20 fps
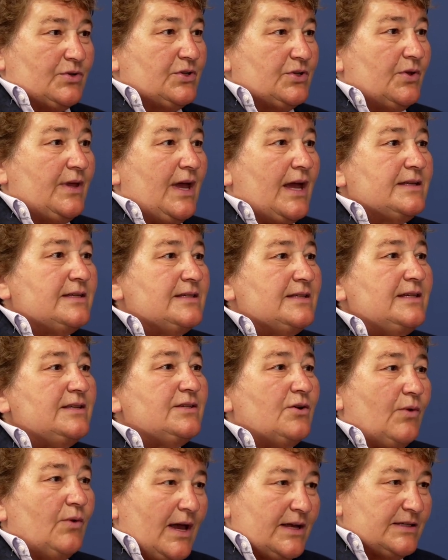So that
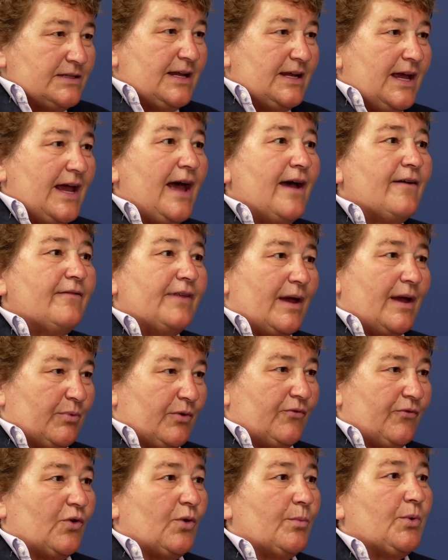CISO has to have that
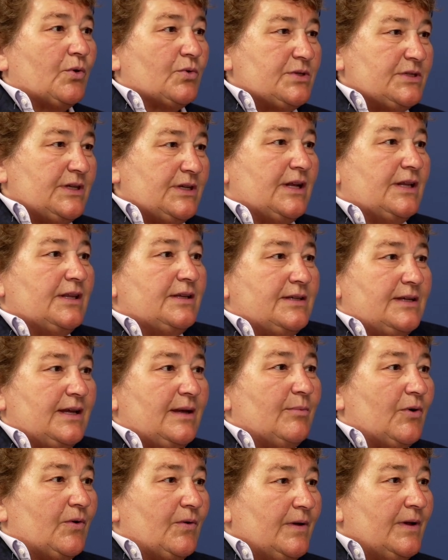proverbial seat at the
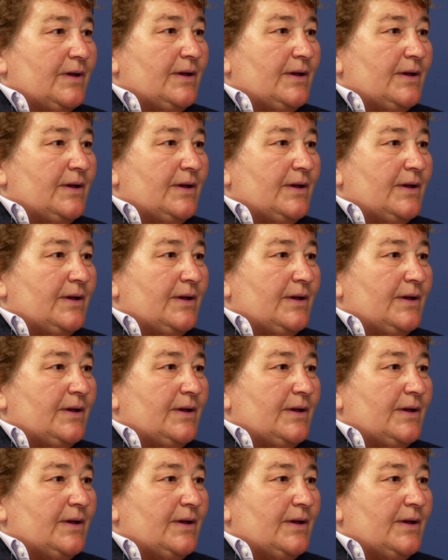table.